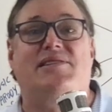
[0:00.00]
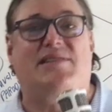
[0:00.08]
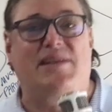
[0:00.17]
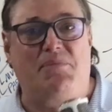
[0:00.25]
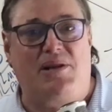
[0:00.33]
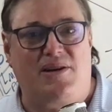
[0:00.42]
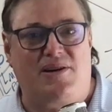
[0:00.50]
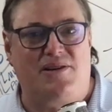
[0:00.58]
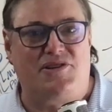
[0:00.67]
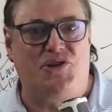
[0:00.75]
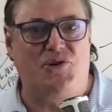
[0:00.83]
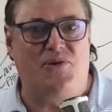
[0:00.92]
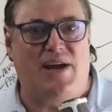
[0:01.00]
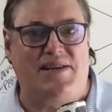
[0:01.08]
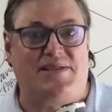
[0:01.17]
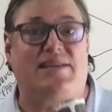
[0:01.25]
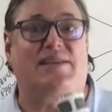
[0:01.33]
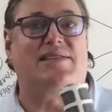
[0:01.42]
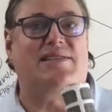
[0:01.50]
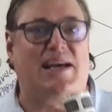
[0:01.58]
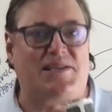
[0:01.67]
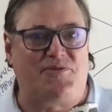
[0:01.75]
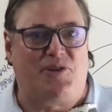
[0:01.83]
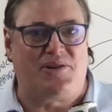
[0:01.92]
similar to a
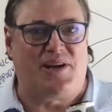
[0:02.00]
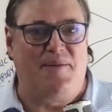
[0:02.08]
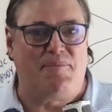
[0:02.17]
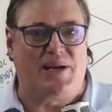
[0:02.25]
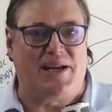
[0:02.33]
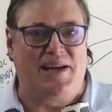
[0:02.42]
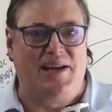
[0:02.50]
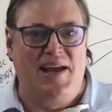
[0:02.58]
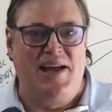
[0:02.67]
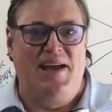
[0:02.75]
successful company